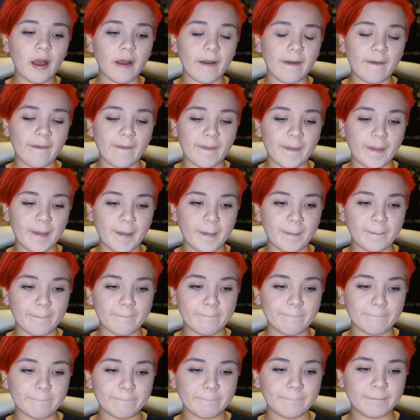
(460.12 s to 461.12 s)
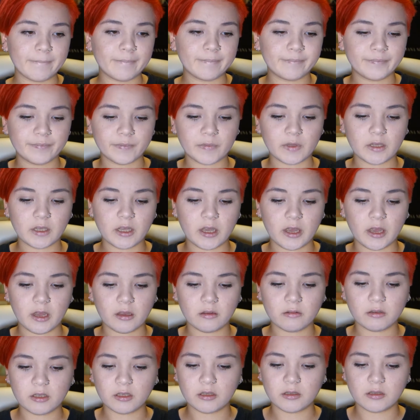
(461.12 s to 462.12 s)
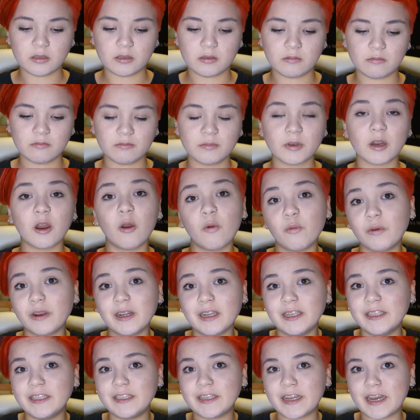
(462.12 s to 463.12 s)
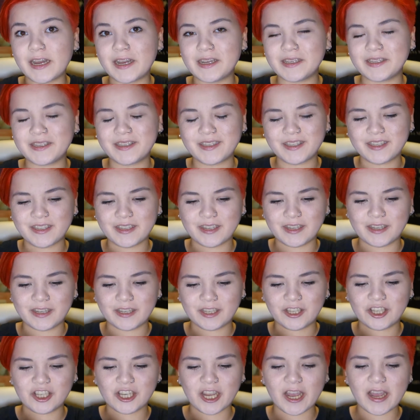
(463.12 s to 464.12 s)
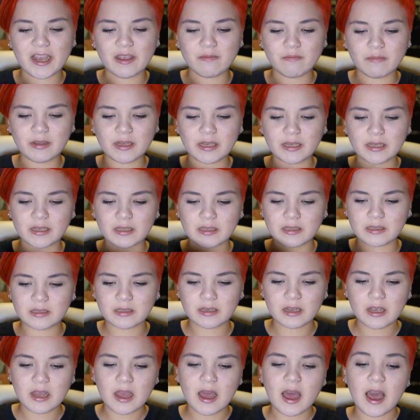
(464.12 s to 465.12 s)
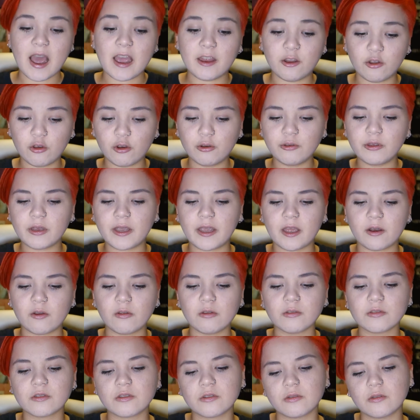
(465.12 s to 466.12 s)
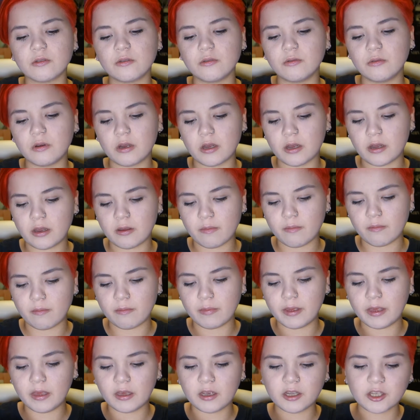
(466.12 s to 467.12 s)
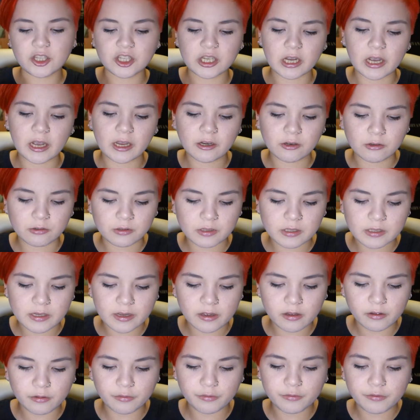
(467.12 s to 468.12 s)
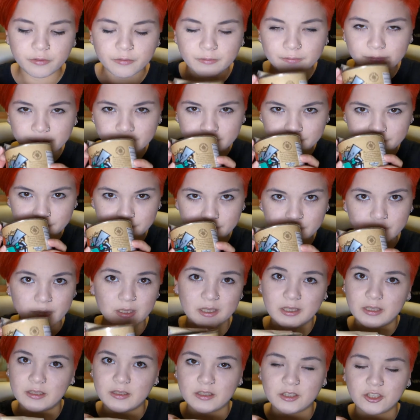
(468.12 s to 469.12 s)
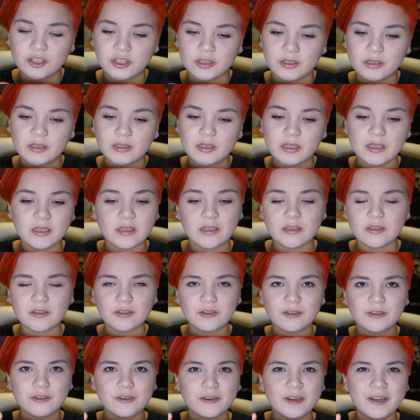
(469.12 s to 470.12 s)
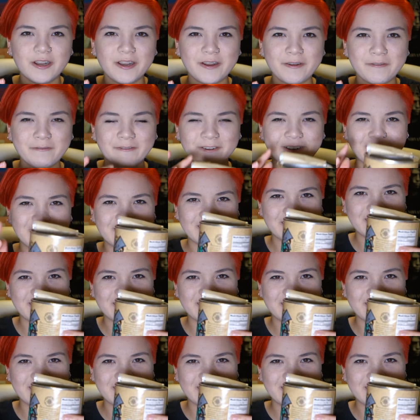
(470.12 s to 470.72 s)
Yeah, it's a really nice chai mix. I know you can also make chai yourself, but it's just easier when